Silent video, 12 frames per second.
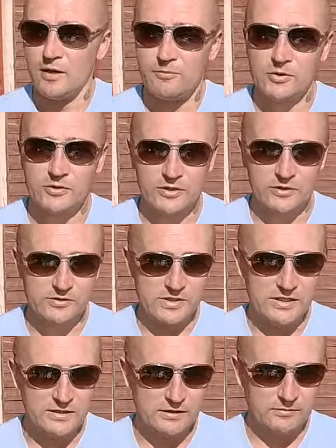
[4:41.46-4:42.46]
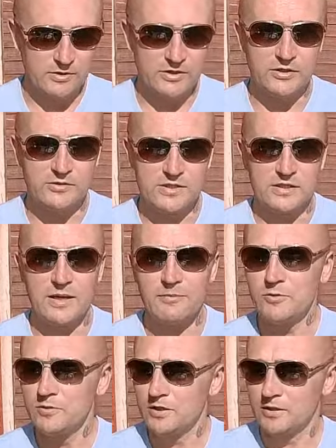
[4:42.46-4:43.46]
I'm not going to use ink, I'm going to use
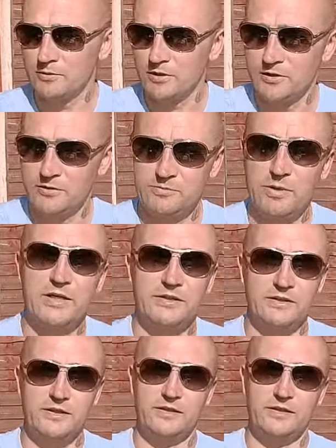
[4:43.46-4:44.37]
enamel, and I'm going to use paint